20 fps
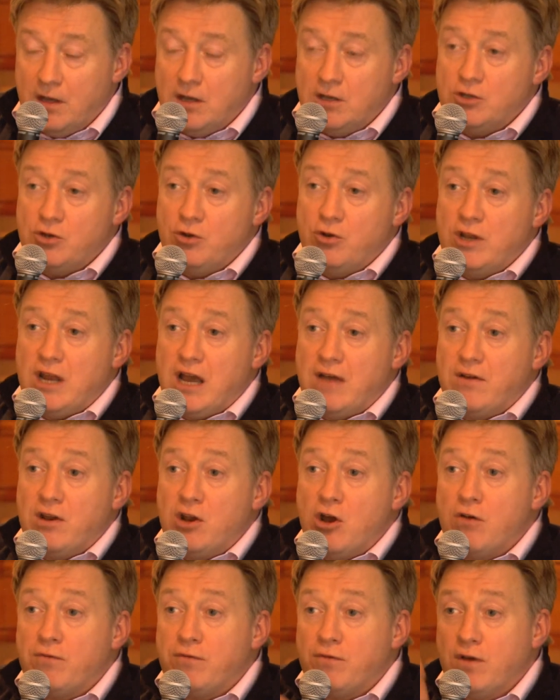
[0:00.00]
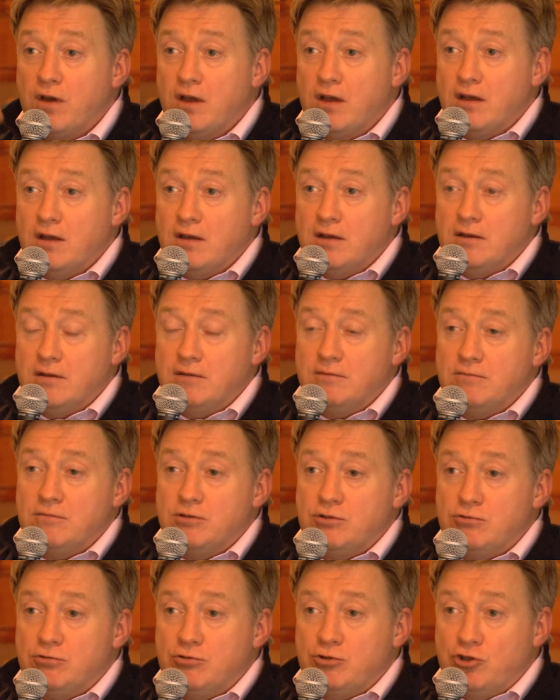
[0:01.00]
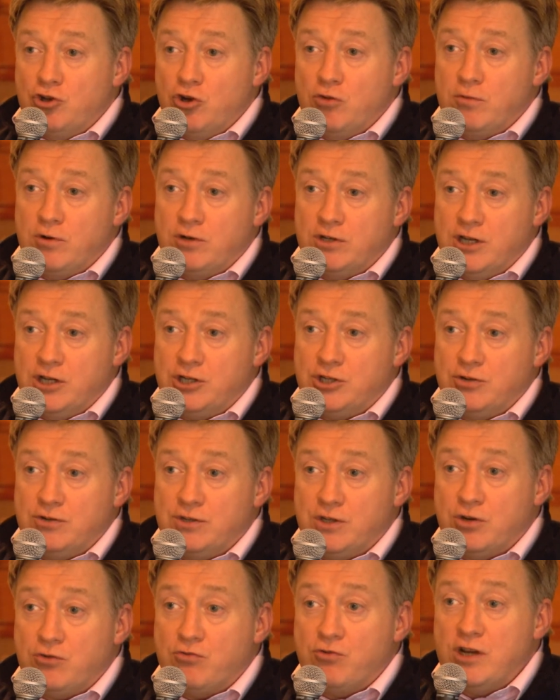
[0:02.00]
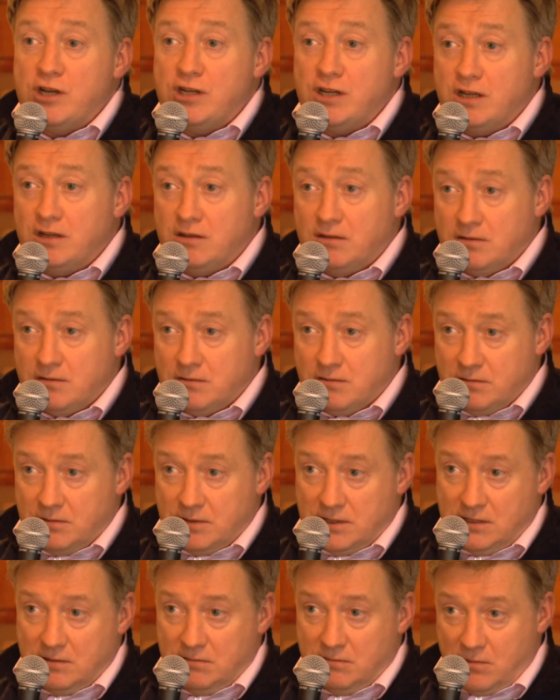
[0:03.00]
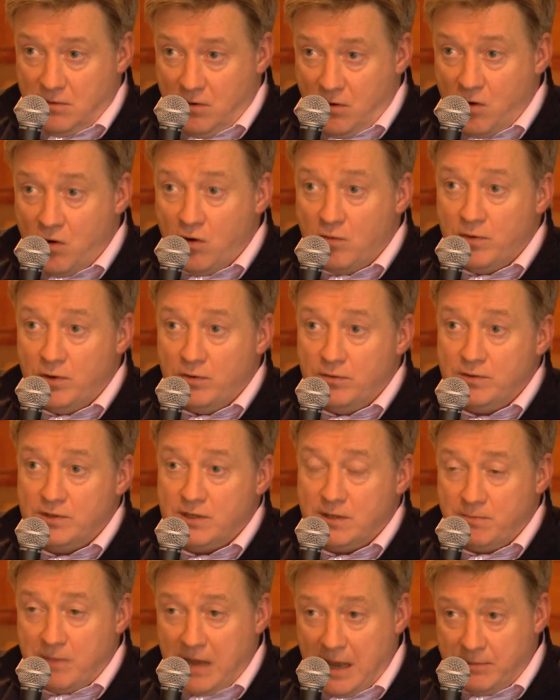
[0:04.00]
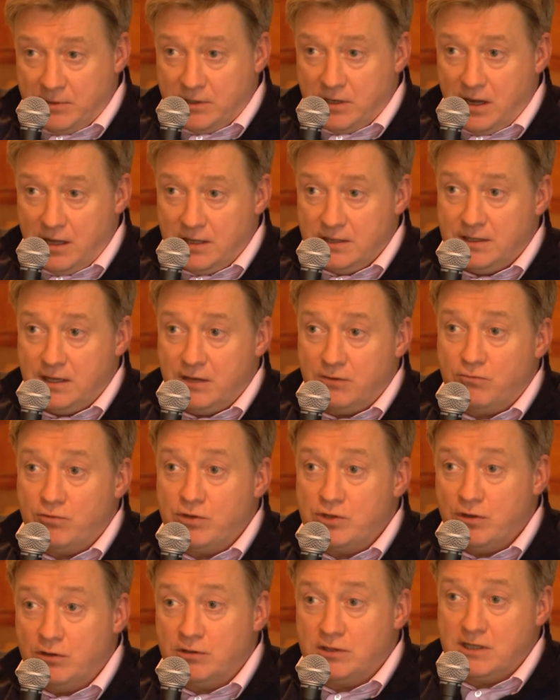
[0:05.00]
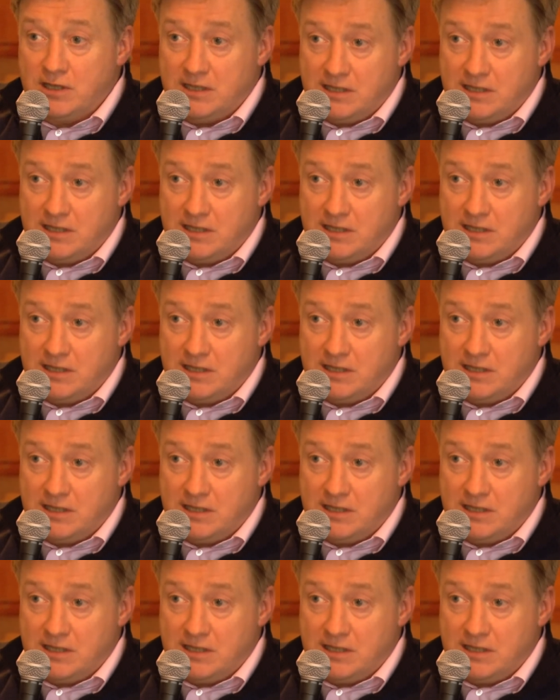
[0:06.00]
So you'd have enough tumor tissue secreting hormones and peptides that result in the